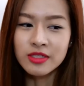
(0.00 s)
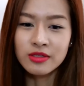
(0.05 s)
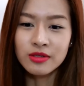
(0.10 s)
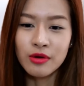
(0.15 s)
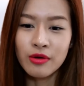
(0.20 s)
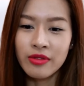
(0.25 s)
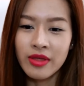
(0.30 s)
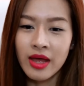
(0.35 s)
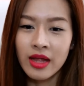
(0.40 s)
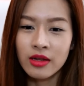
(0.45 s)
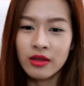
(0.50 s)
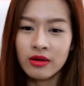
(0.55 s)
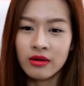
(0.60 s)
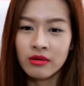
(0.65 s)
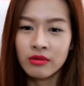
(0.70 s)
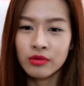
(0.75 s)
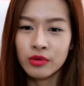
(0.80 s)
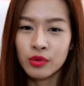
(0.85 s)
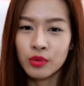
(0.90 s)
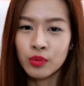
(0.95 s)
so that you
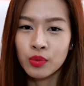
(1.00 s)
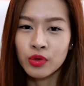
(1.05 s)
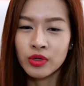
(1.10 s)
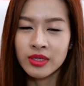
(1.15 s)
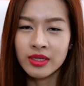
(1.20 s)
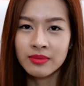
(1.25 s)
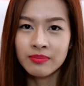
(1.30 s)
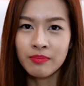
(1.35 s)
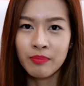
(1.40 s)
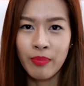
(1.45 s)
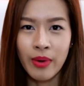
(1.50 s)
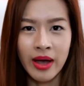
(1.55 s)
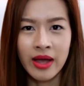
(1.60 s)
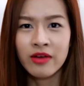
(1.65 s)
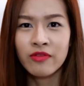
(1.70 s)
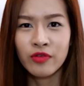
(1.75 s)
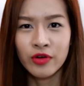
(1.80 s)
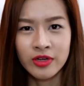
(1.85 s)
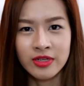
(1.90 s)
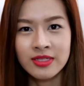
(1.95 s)
know you wouldn't buy
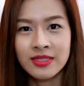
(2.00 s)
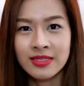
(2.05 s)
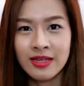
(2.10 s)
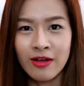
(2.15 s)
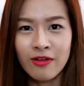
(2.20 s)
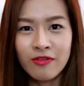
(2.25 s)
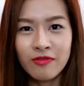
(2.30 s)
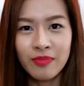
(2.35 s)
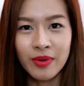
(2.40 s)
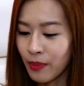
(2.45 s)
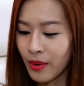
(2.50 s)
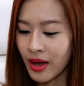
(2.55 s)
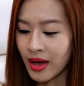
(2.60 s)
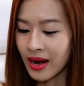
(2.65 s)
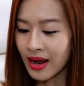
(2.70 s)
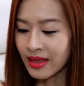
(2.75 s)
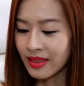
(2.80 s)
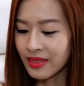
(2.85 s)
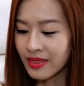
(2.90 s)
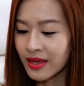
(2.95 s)
it for yourself, but
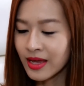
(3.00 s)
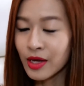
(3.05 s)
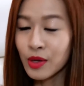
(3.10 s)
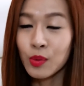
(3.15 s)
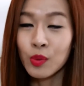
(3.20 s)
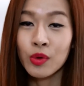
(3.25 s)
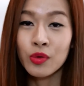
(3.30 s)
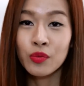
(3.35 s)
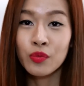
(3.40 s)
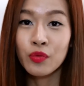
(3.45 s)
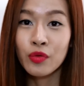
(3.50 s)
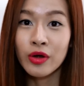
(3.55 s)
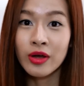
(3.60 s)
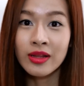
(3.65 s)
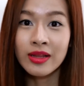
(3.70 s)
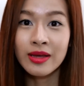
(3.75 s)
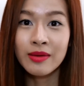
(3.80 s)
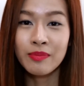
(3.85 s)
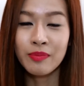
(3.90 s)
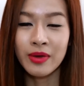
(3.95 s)
I think it would
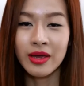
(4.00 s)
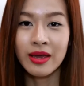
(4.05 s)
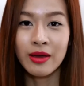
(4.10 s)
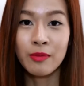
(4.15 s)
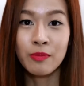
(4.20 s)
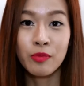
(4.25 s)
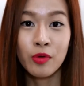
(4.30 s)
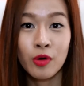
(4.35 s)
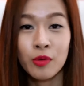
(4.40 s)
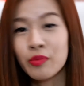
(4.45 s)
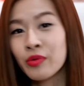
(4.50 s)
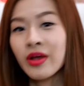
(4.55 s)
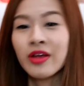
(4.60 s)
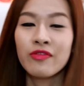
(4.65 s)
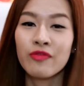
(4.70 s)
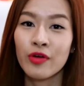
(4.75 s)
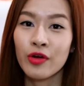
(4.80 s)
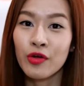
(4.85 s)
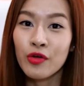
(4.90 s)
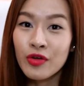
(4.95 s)
really be
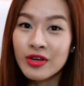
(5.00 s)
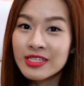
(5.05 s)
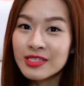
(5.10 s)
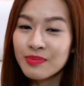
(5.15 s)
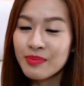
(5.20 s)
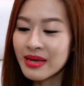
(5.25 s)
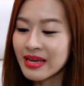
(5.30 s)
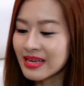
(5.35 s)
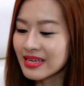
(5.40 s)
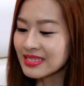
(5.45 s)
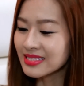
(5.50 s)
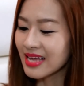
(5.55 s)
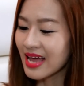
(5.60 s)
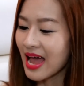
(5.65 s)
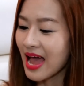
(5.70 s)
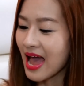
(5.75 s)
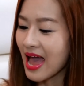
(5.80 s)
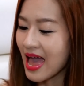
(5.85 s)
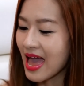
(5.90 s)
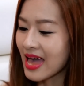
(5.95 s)
appropriate for Christmas.
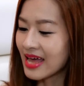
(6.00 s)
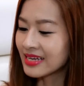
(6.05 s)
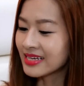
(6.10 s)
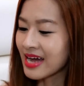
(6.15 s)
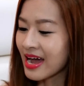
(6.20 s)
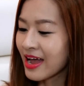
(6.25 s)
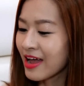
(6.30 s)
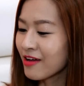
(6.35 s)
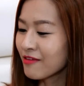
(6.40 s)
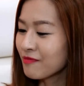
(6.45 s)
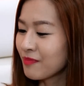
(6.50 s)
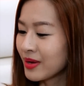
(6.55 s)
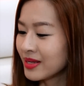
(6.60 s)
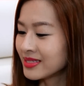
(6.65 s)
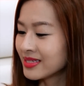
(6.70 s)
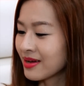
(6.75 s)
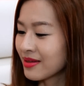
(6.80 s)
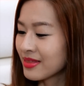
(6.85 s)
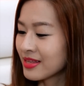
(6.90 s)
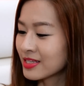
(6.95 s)
And I have
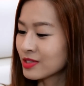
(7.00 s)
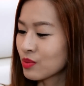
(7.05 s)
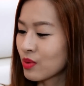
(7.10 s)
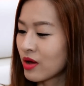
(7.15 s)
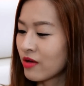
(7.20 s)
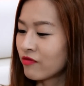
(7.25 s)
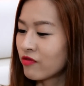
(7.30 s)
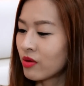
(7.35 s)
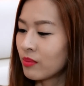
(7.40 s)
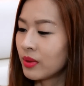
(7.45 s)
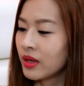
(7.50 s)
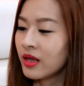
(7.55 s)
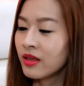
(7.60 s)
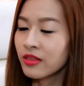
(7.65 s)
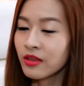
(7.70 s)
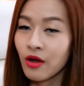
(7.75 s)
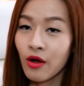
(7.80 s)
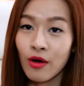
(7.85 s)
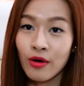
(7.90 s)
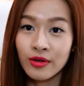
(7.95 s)
picked out this one from
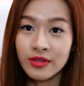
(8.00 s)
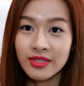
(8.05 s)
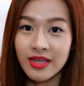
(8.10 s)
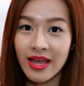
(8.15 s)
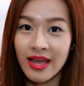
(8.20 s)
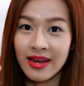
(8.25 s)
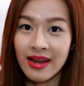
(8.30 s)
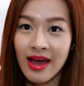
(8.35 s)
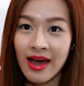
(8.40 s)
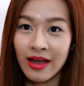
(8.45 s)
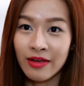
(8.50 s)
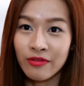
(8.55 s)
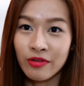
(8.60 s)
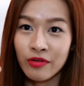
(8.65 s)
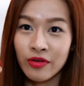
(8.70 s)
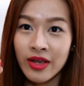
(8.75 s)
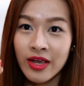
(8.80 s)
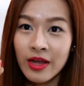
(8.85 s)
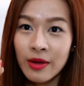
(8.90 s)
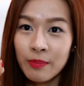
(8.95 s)
Heathcote and
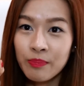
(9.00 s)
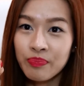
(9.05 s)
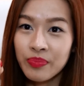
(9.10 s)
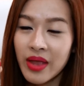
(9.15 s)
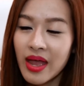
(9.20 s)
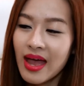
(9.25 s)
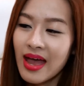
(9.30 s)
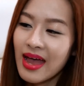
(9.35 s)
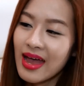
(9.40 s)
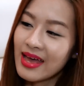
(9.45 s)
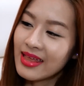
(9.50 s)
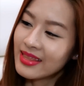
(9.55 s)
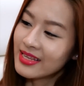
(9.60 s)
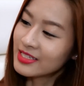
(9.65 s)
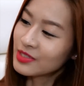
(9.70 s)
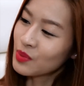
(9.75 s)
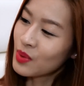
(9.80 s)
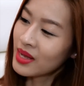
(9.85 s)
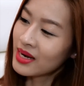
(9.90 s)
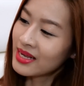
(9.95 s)
Ivory, and
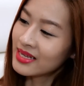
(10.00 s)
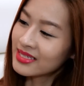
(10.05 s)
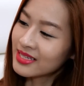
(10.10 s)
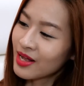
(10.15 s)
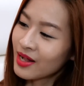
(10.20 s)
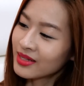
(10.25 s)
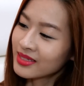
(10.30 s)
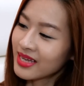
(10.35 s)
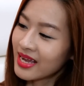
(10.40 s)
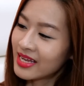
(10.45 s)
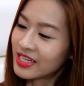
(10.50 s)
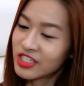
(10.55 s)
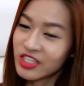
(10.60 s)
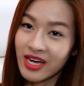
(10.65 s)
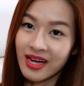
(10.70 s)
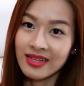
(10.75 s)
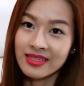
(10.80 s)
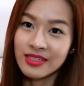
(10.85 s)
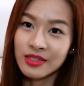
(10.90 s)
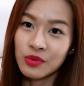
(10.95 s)
this one is called
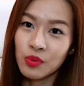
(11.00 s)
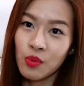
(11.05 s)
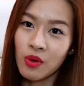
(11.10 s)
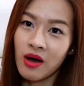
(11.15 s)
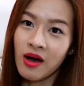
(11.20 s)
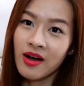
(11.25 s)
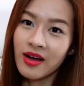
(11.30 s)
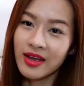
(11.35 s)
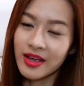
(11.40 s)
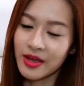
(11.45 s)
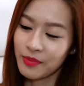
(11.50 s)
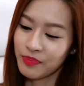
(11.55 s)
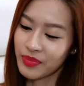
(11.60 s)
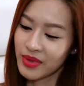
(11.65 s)
Enchanted Walk,